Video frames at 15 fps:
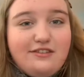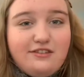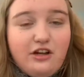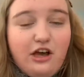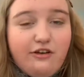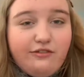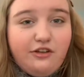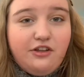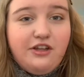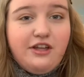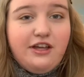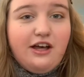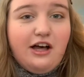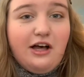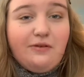novel
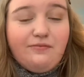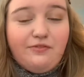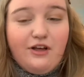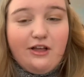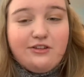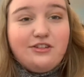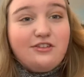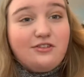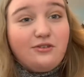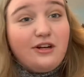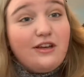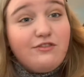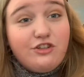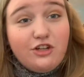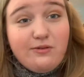follows the
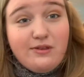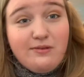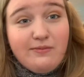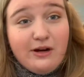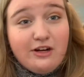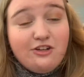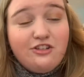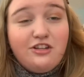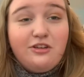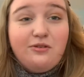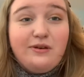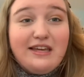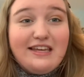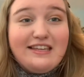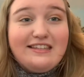story of Jeremy Marsh,
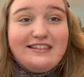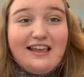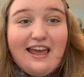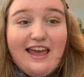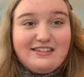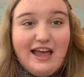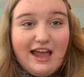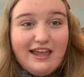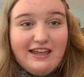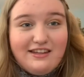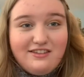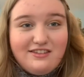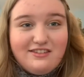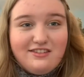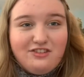who is a
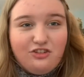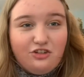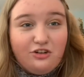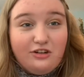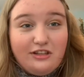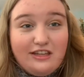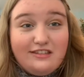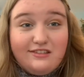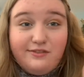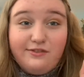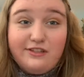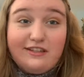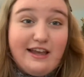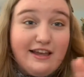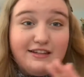science journalist
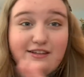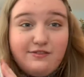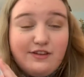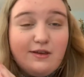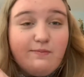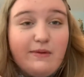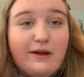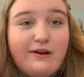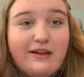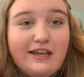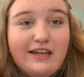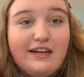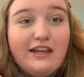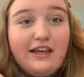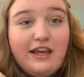for Scientific
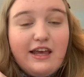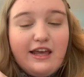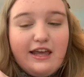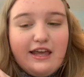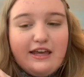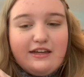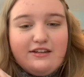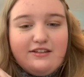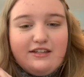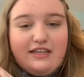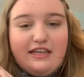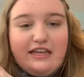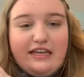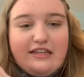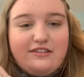American, and
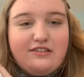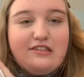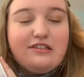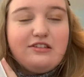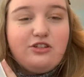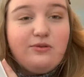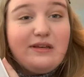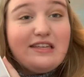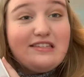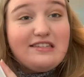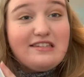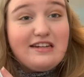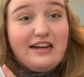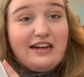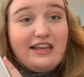he is doing a
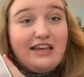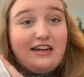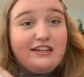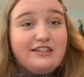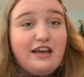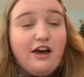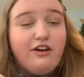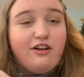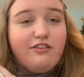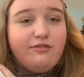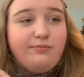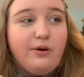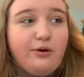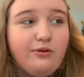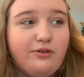study in a town
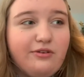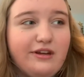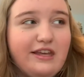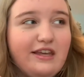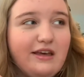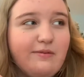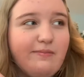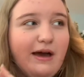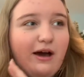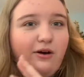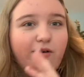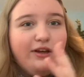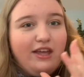of Bone Creek about